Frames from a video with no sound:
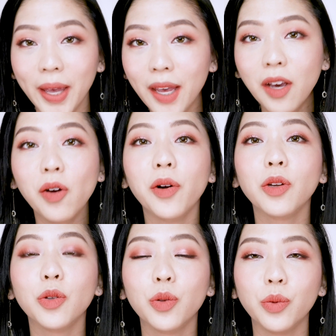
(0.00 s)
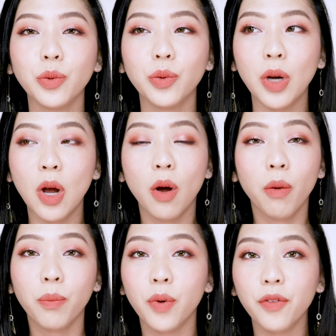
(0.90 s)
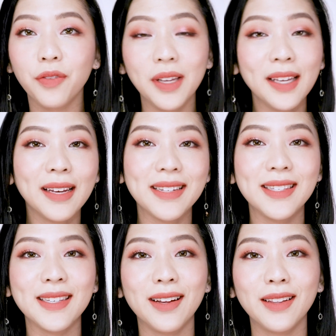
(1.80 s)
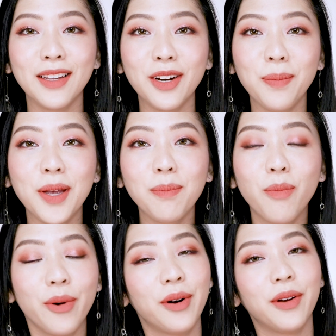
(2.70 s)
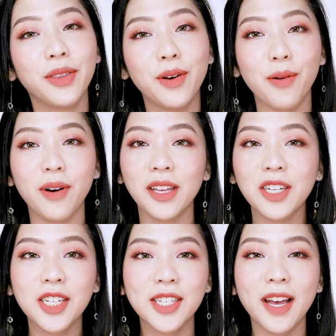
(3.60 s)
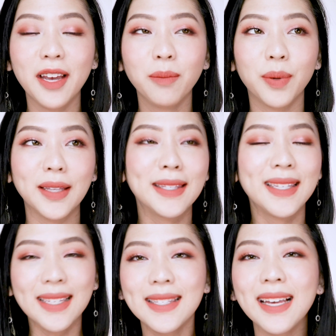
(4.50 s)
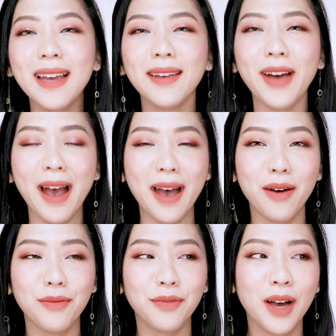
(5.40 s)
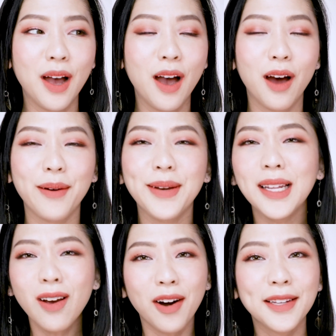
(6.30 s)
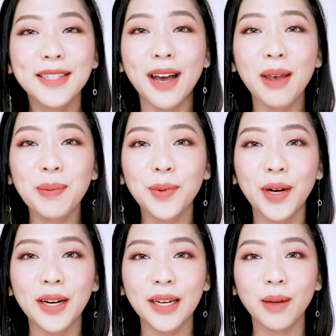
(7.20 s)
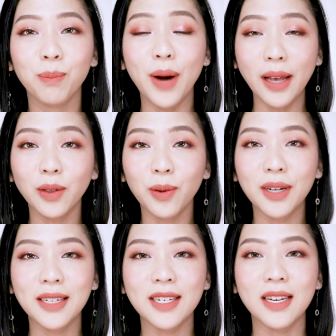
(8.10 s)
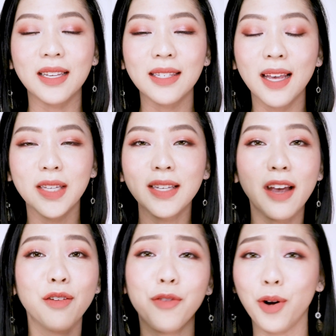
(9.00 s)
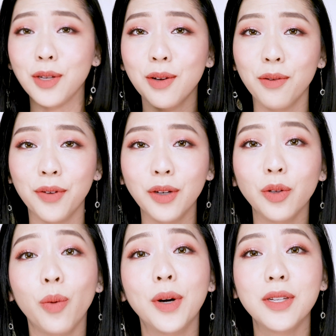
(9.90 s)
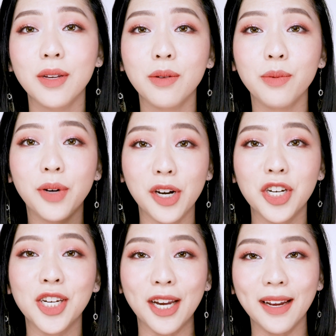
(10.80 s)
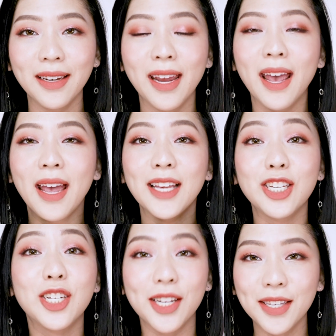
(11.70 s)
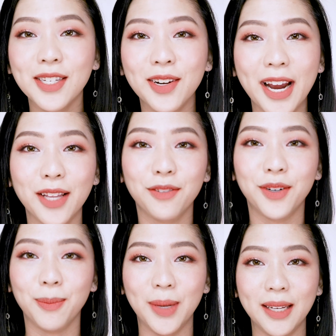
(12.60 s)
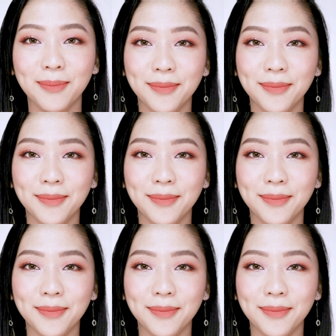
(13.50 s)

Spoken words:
pink or too mauvey. It's a little bit more on the orange side, but since I have a really hard time wearing bright oranges, this kind of crossover towards a nuder shade is just right for me.